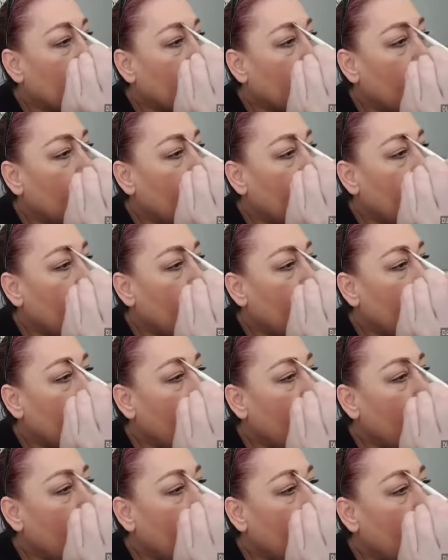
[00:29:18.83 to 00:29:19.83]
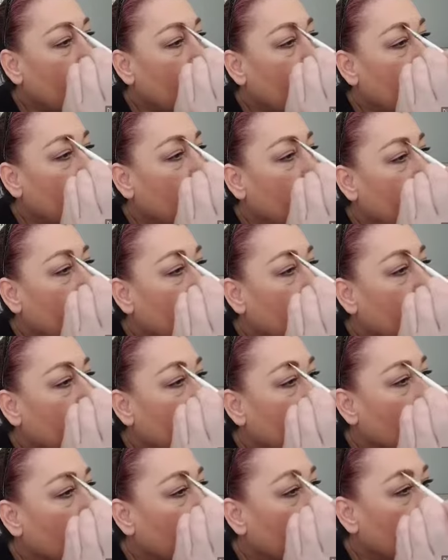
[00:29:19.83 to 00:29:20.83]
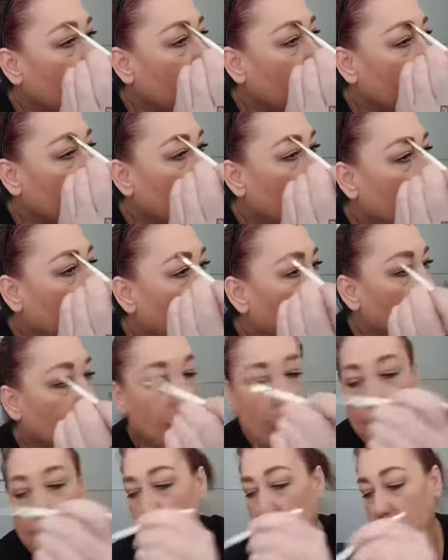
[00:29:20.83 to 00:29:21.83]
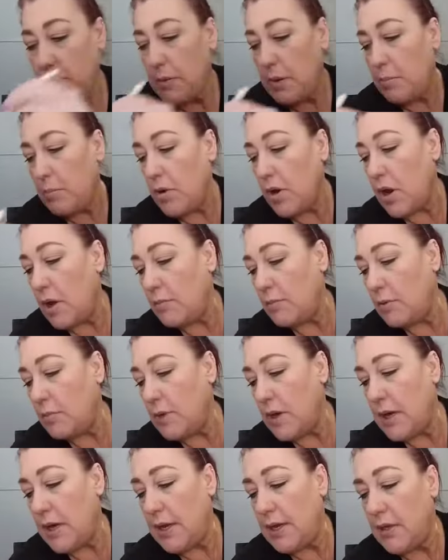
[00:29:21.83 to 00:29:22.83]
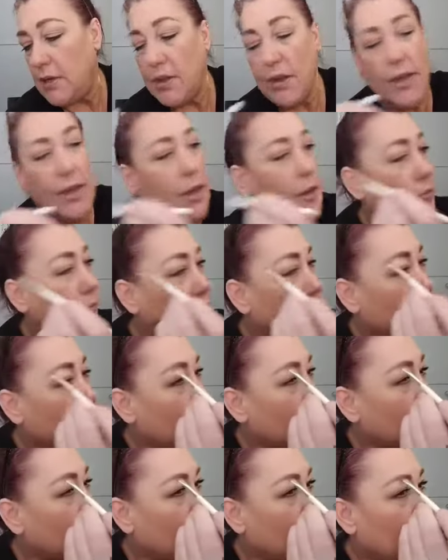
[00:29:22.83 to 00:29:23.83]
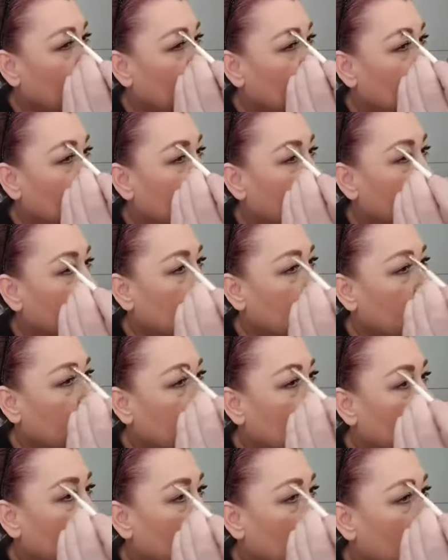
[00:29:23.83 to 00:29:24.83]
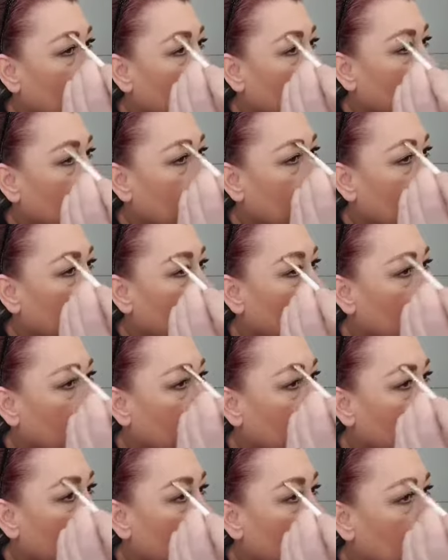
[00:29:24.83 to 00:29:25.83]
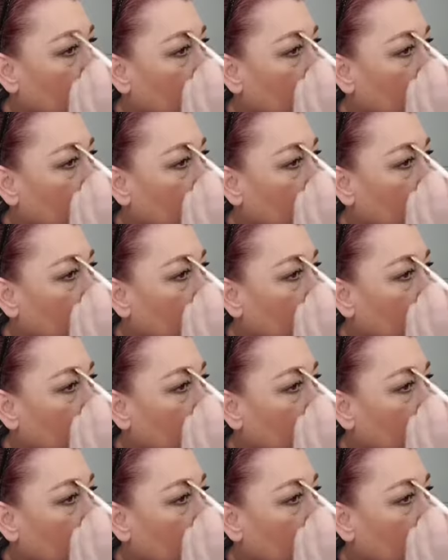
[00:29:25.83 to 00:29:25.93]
So this eye right here is my problem eye. You know, you have just one that just doesn't want to work with you.